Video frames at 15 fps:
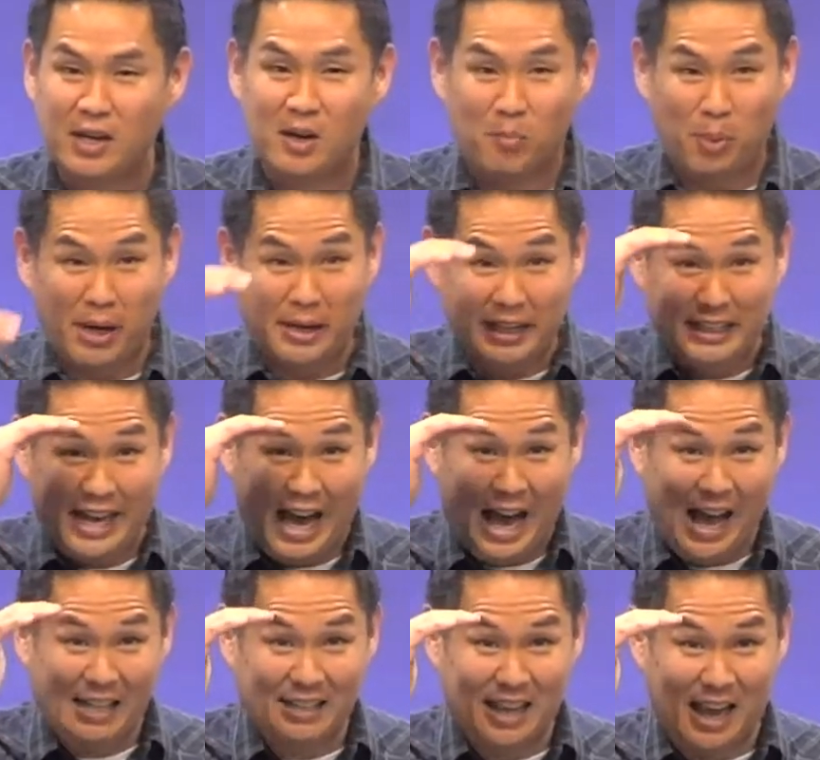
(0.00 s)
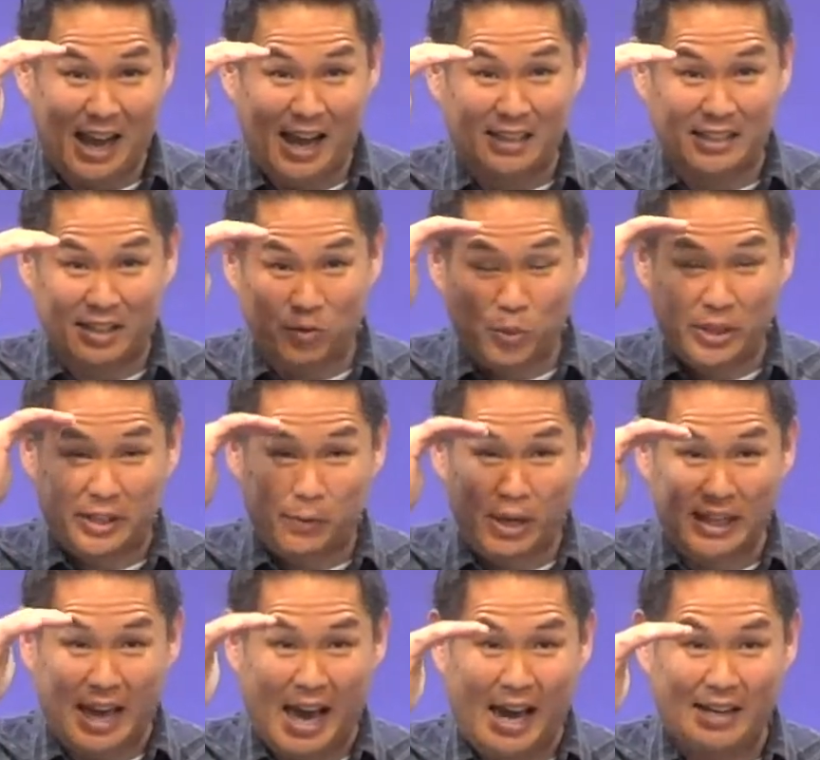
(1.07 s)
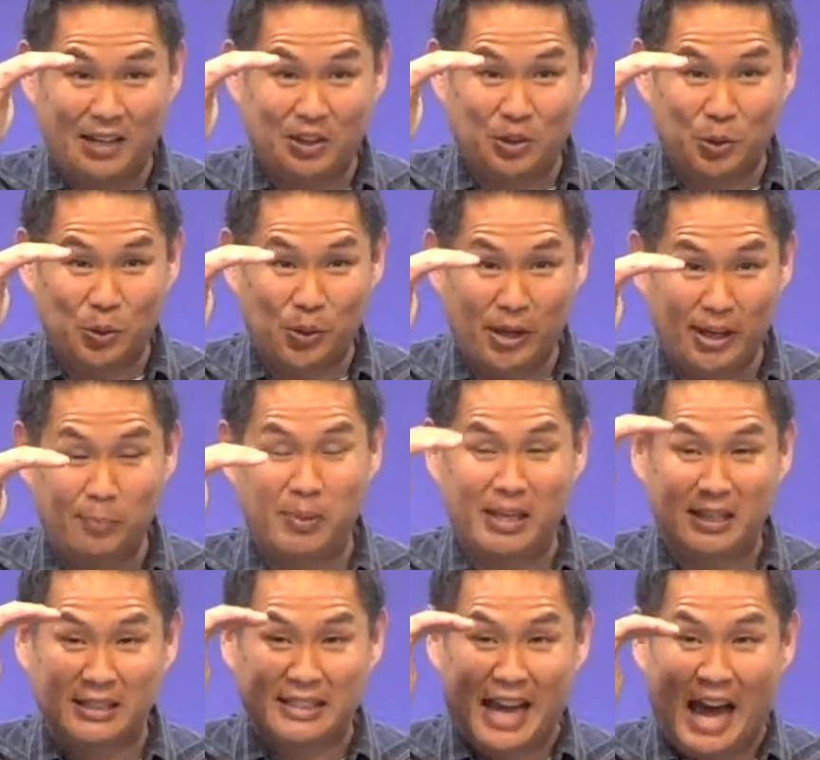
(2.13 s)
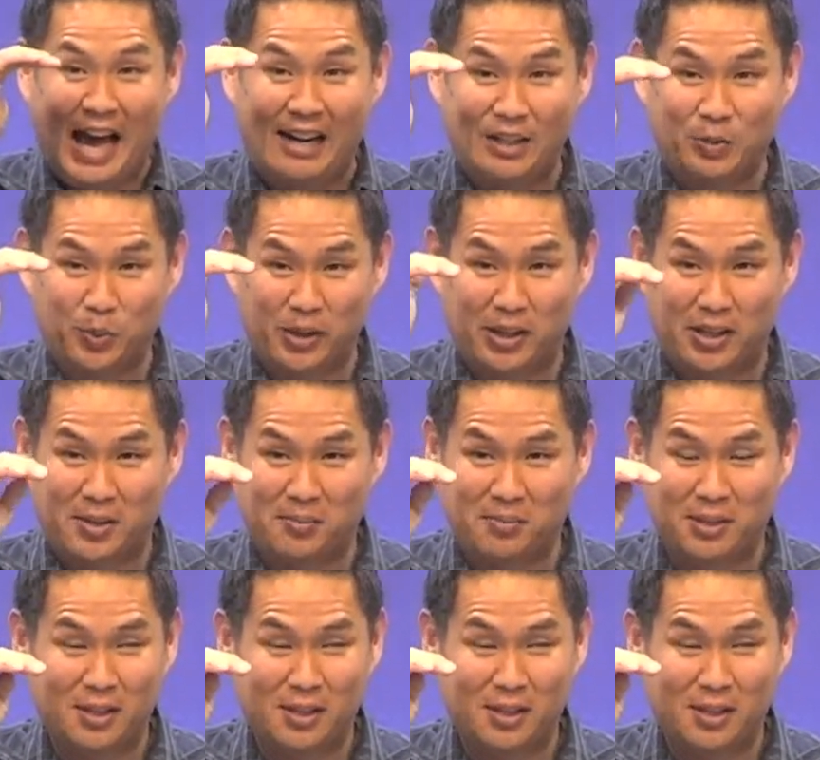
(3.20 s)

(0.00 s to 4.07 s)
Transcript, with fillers: but in God's eyes and with what God is doing, because God is with him,